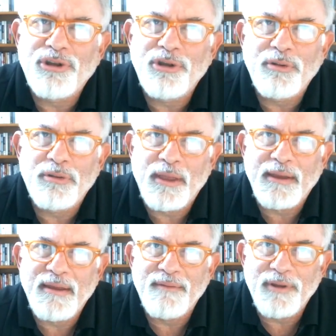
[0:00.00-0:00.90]
you
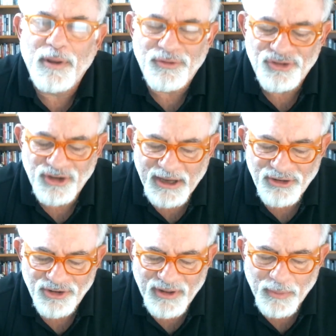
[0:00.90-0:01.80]
think, given those
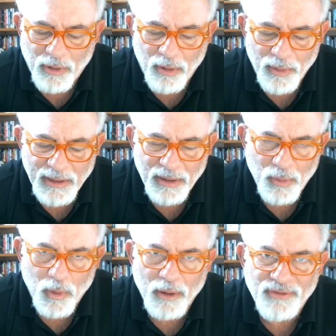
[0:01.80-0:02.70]
changes that were already in
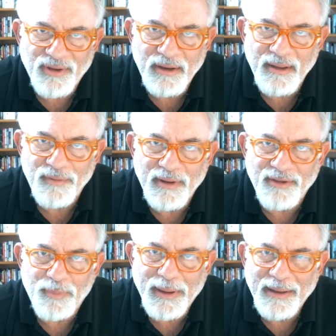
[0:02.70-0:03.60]
the works and given
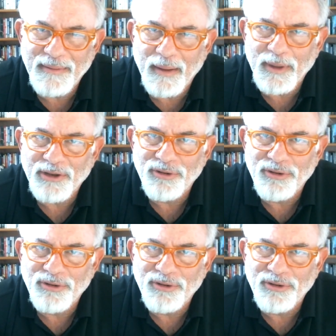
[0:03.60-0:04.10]
this pandemic,